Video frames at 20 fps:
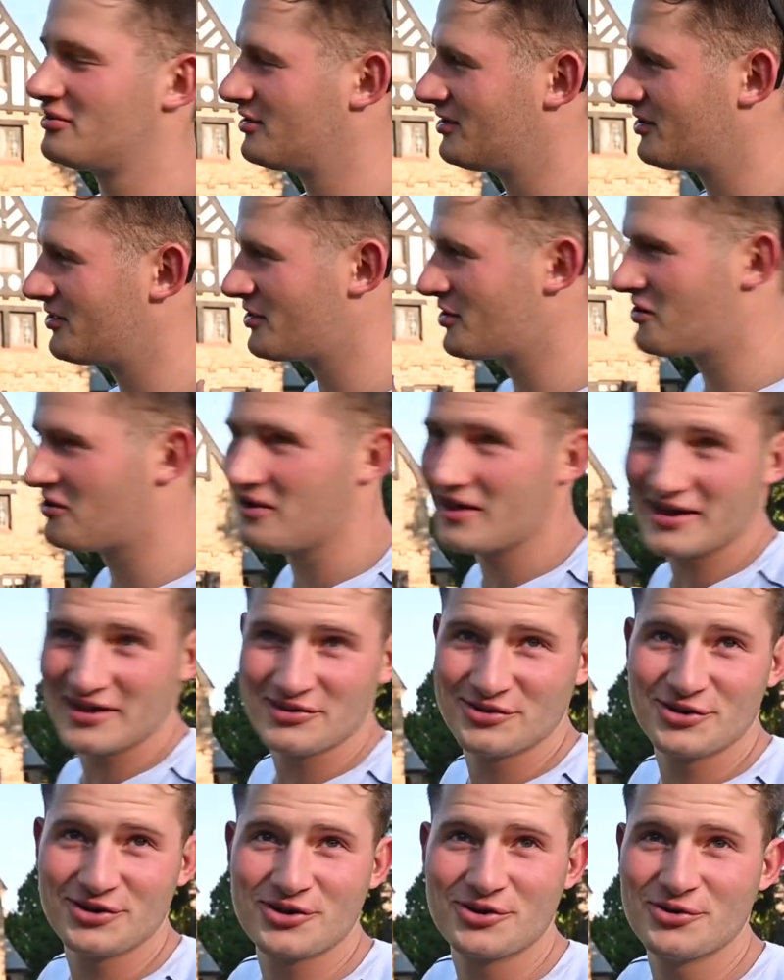You know, they all like
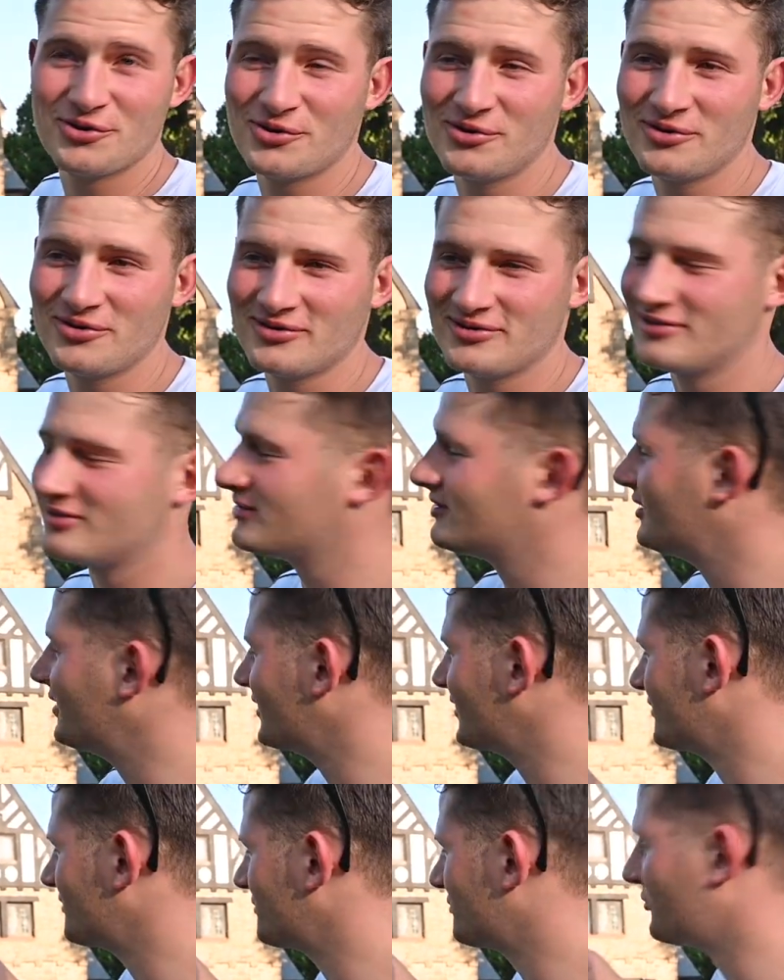look cool.
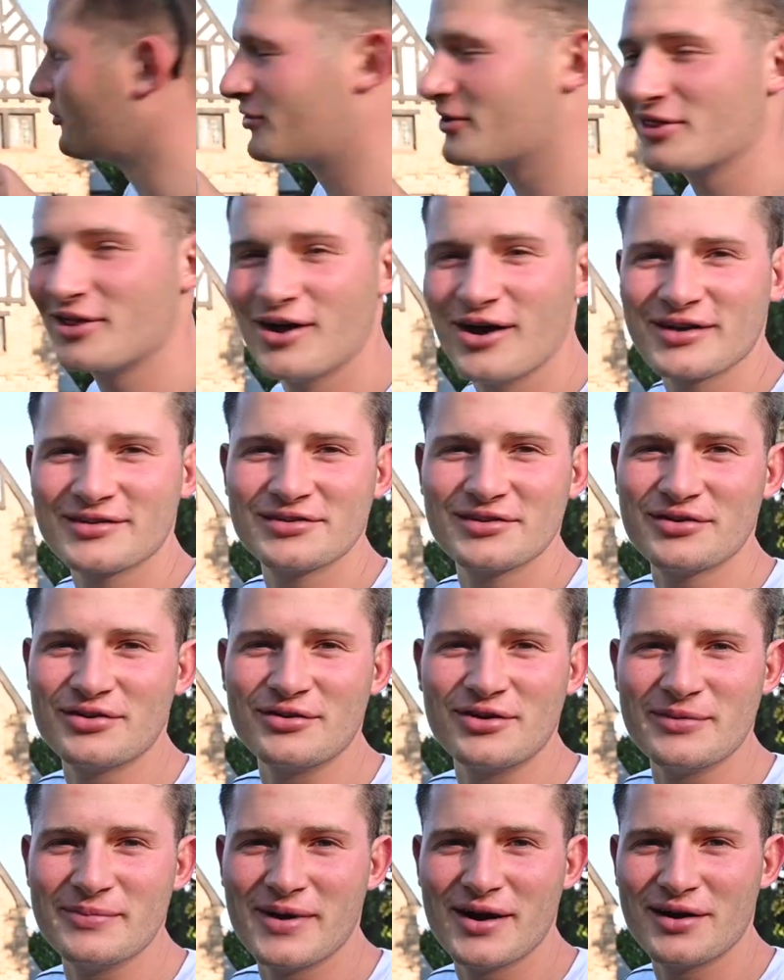Goldilocks and
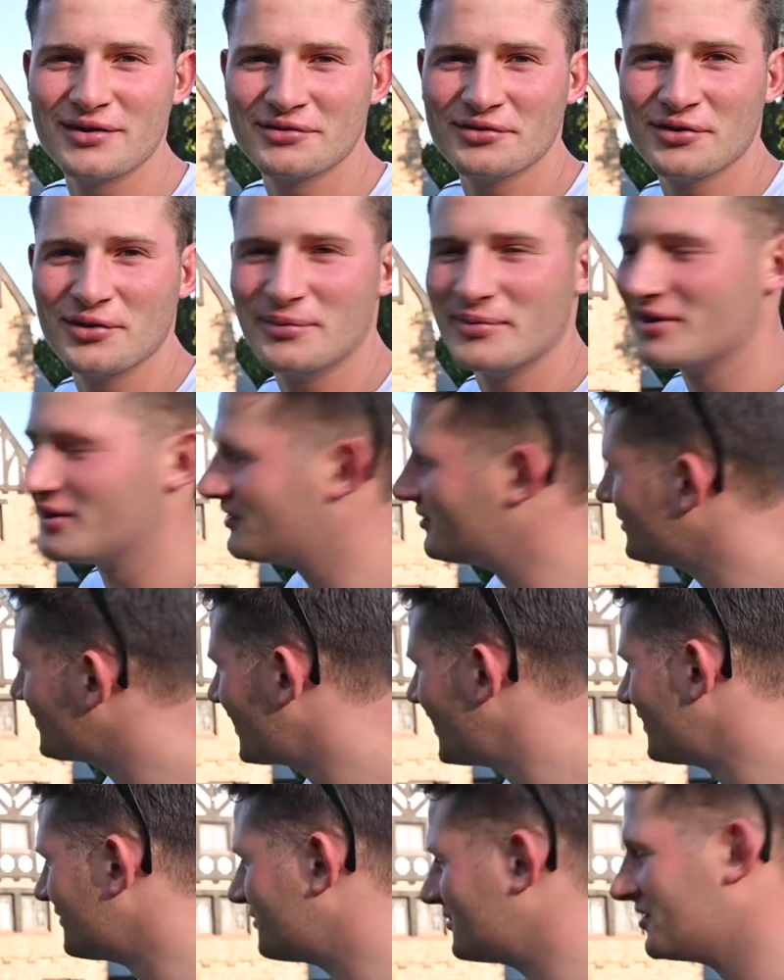Three Bears a little bit.
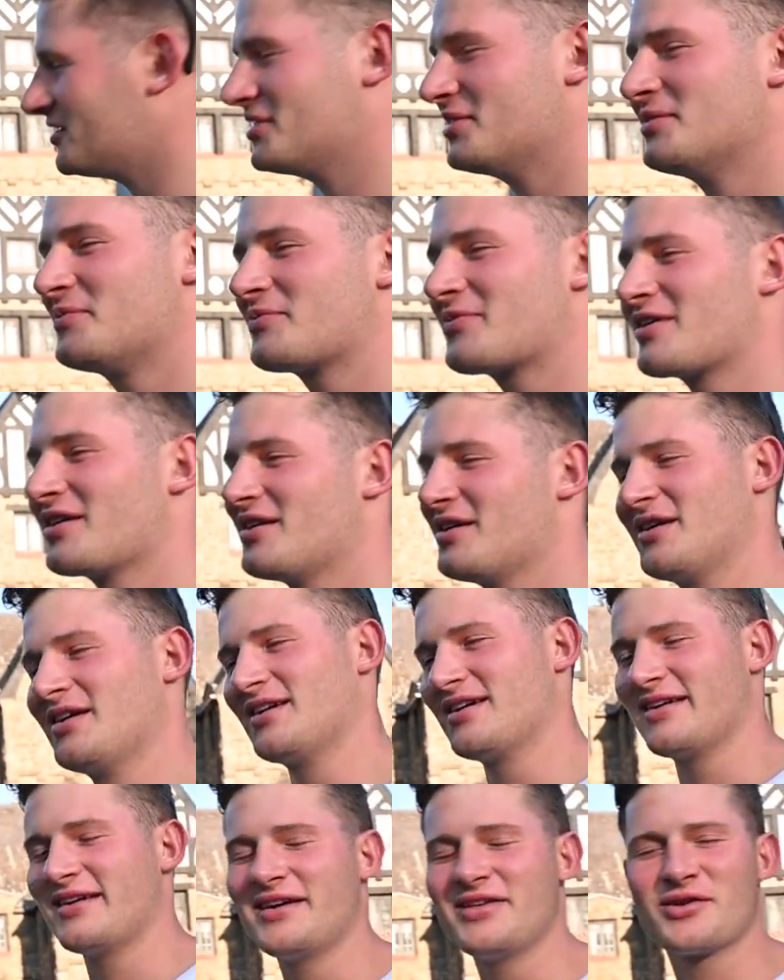Can I see it?
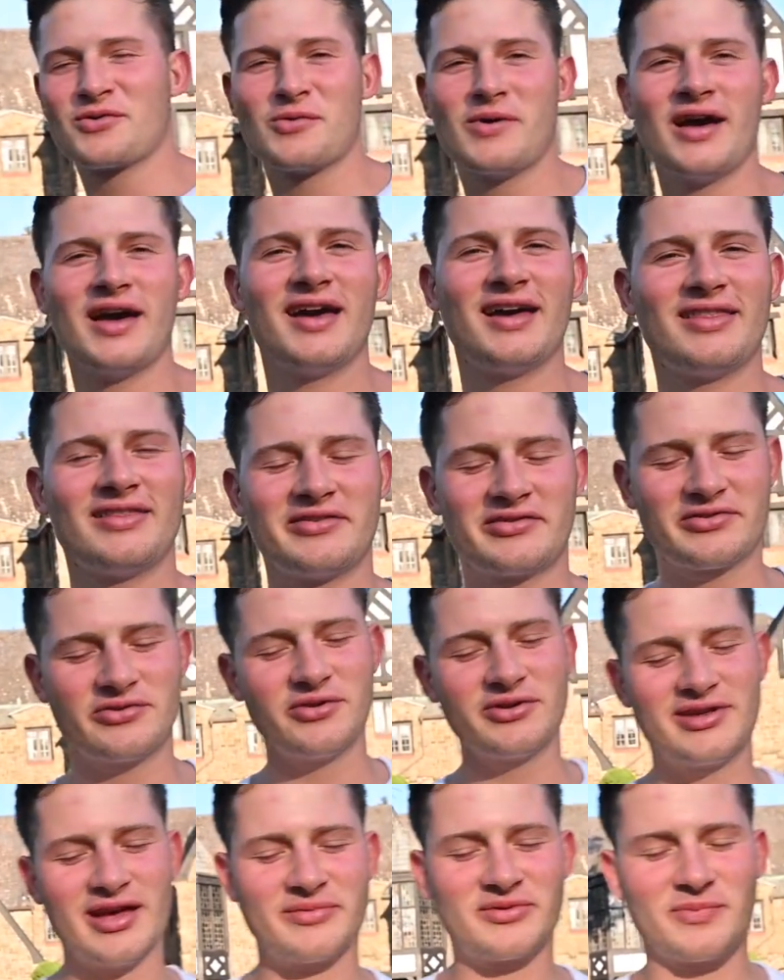Either way, there's
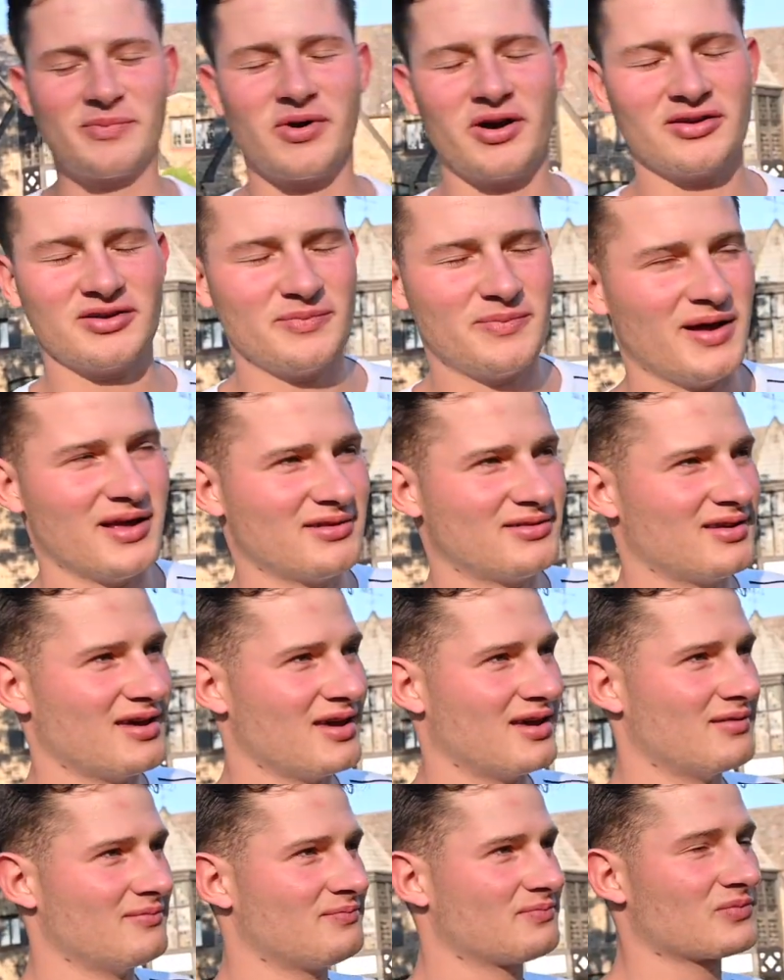three types of parties at Penn
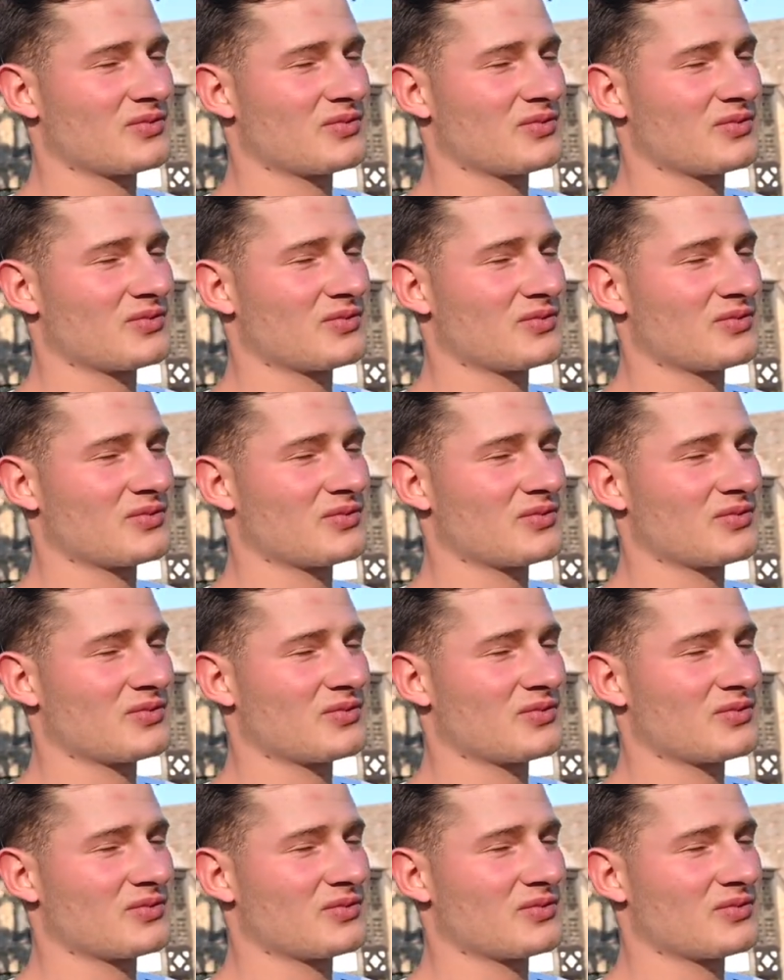State.